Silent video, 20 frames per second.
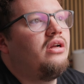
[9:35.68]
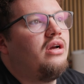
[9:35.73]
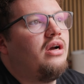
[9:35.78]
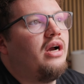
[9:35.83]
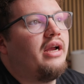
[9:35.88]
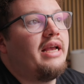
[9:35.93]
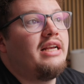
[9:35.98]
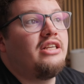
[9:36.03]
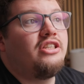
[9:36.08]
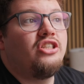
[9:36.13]

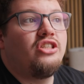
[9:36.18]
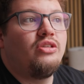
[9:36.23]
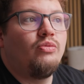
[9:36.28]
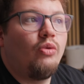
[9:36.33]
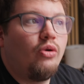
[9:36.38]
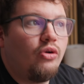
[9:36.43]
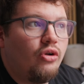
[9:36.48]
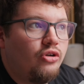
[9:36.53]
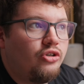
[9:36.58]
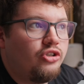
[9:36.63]
okay, it's just
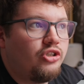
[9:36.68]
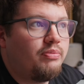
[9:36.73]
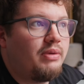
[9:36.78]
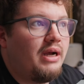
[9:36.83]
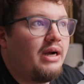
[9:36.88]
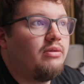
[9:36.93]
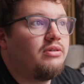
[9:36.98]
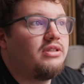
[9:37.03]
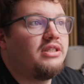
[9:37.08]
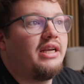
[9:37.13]

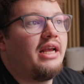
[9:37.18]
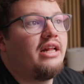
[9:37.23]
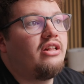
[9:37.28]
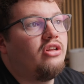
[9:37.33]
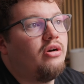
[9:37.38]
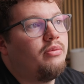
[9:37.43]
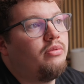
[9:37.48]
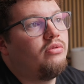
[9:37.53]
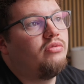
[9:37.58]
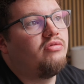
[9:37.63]
£100 to get
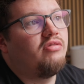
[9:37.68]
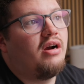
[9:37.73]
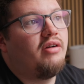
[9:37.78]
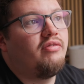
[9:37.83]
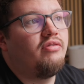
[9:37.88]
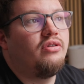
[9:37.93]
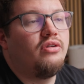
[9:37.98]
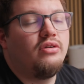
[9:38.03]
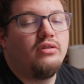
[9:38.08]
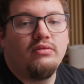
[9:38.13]
double
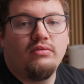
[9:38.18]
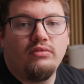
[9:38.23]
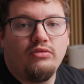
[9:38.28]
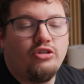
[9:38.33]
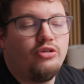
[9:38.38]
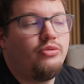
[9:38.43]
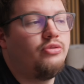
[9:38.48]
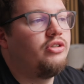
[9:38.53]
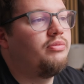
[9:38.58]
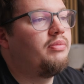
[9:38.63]
rather than
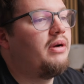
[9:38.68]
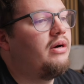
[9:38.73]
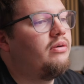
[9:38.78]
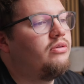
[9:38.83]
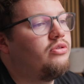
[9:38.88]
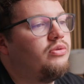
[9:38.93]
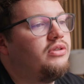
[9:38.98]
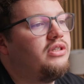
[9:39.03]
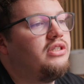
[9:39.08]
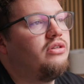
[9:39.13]

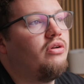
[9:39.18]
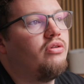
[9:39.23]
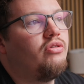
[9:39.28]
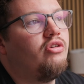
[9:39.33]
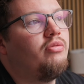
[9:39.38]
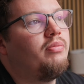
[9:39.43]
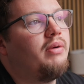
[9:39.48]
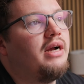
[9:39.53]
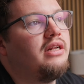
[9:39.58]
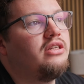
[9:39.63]
£200, which is not
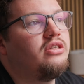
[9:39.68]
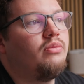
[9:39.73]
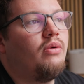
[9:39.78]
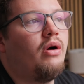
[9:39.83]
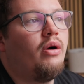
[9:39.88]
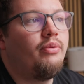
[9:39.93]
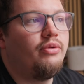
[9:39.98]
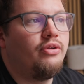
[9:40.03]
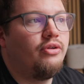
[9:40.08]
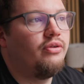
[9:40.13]
too bad. So
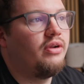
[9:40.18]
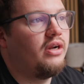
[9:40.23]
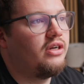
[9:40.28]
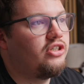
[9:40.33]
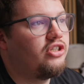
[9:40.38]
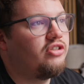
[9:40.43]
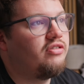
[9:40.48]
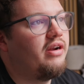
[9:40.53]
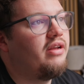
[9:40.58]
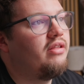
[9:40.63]
I would do that
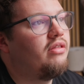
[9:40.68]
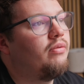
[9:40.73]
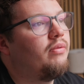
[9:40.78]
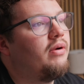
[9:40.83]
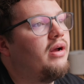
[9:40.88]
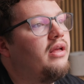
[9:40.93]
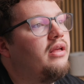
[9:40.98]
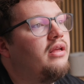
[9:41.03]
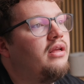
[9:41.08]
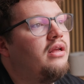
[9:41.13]
straight
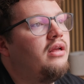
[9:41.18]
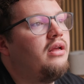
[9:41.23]
away.